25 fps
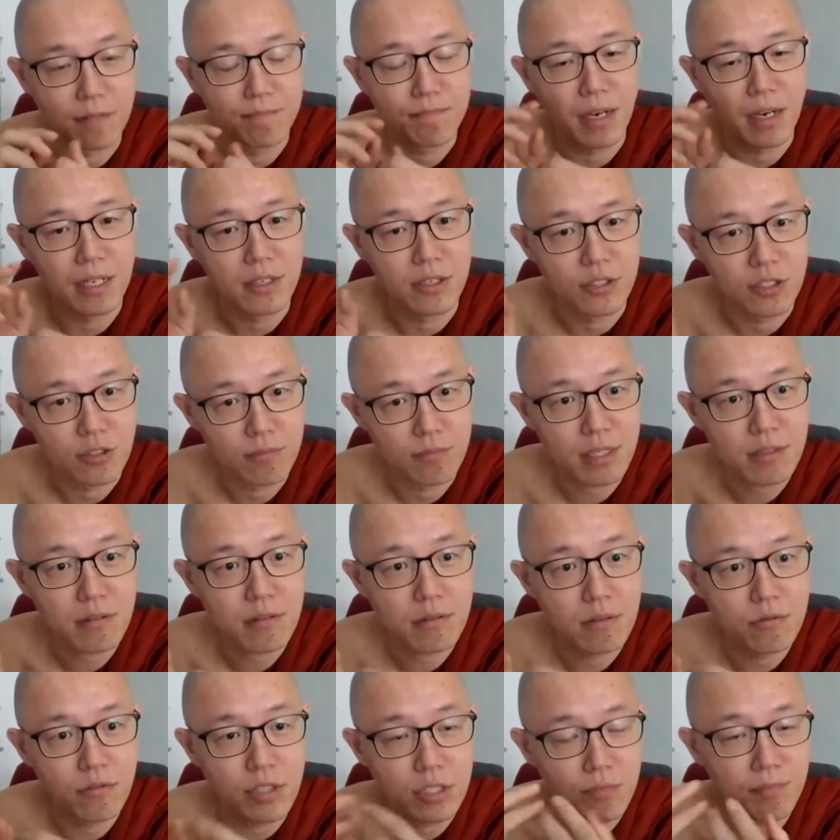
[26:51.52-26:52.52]
punishment,
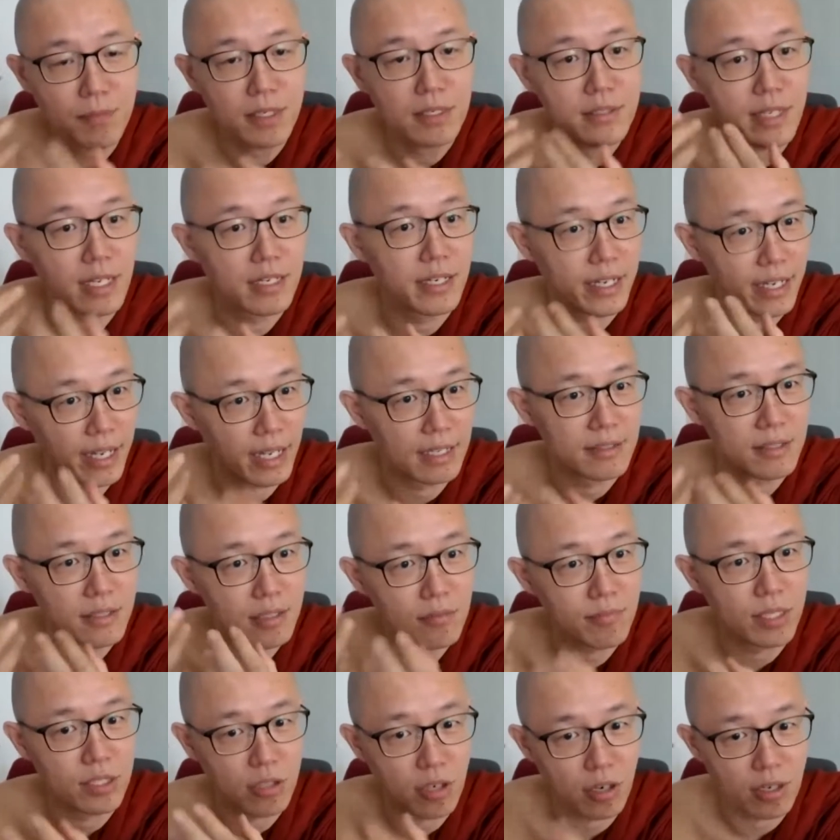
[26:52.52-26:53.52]
which means that they can still
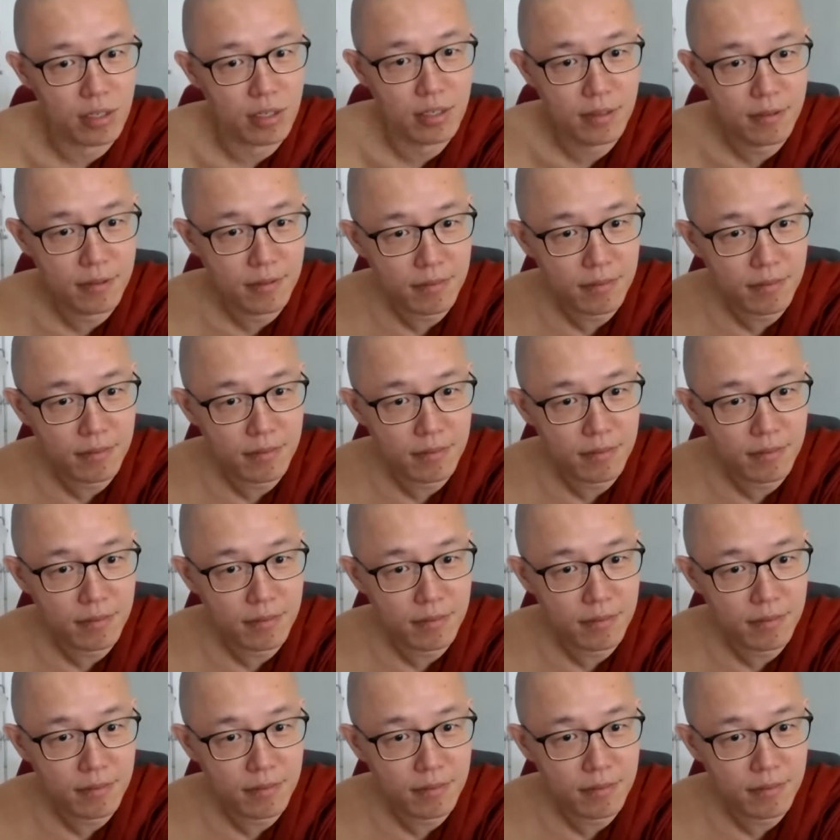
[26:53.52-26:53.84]
be taught.